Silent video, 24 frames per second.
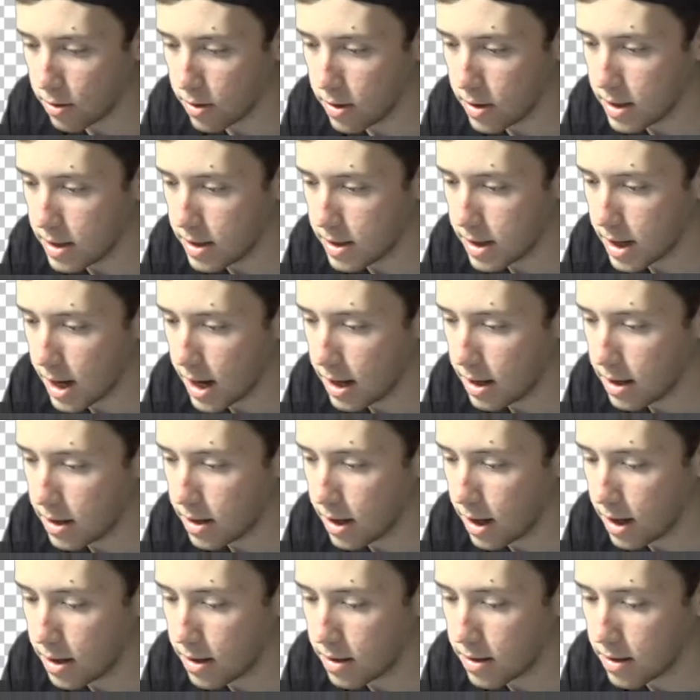He's got a
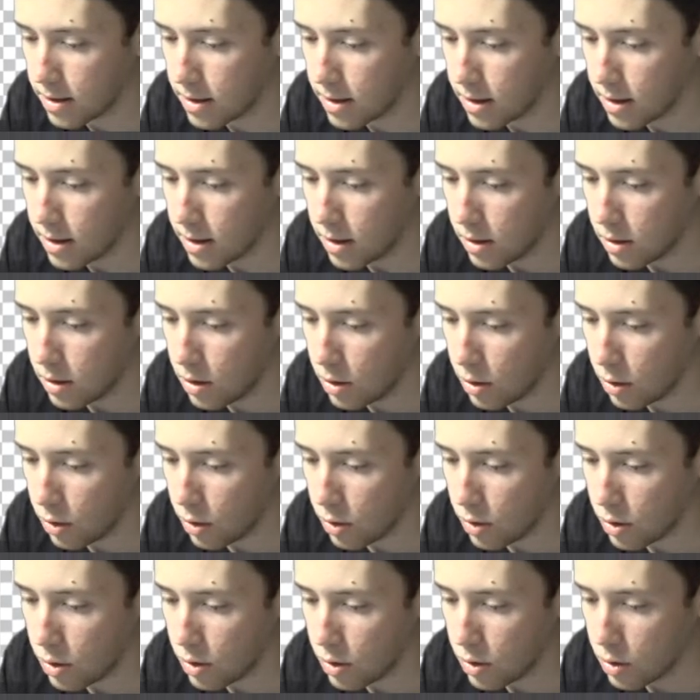nice little
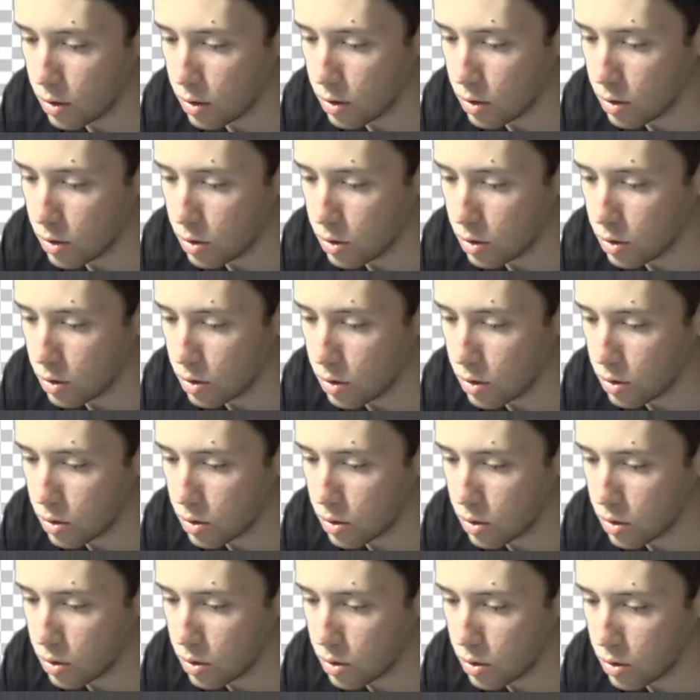
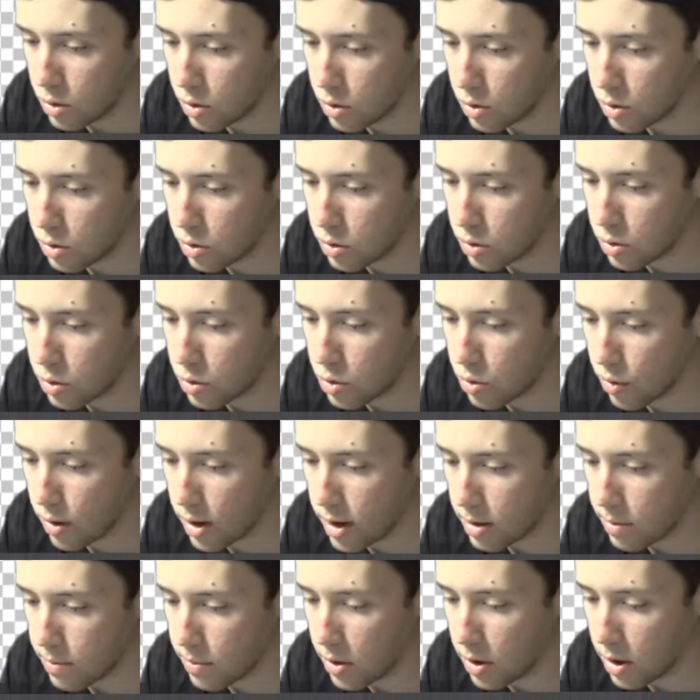
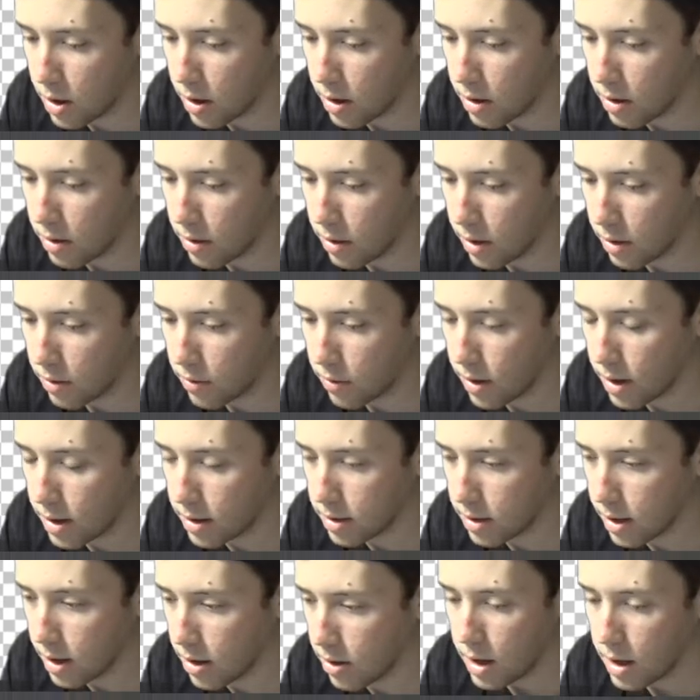straight part right
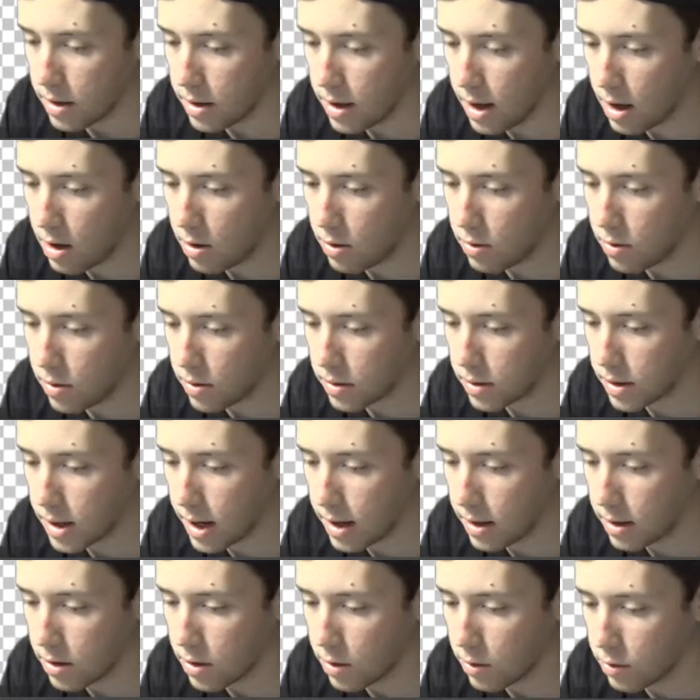there. Now it
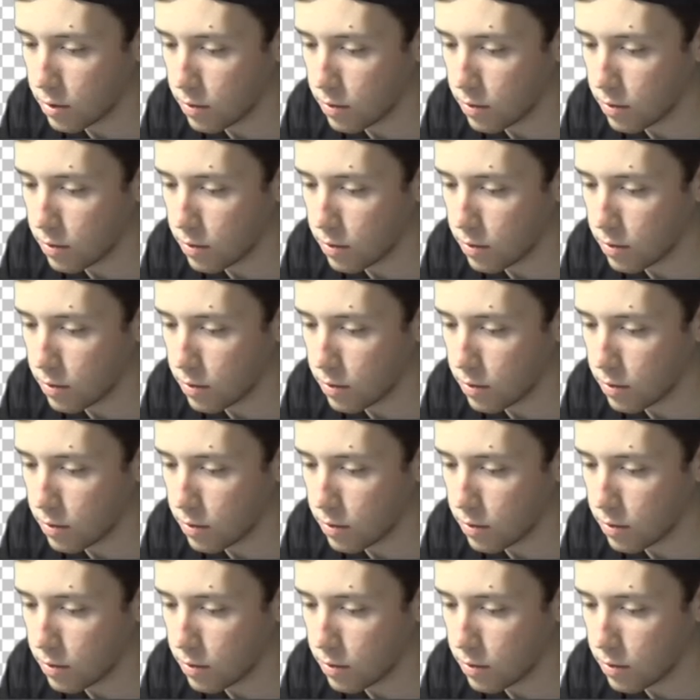kind of goes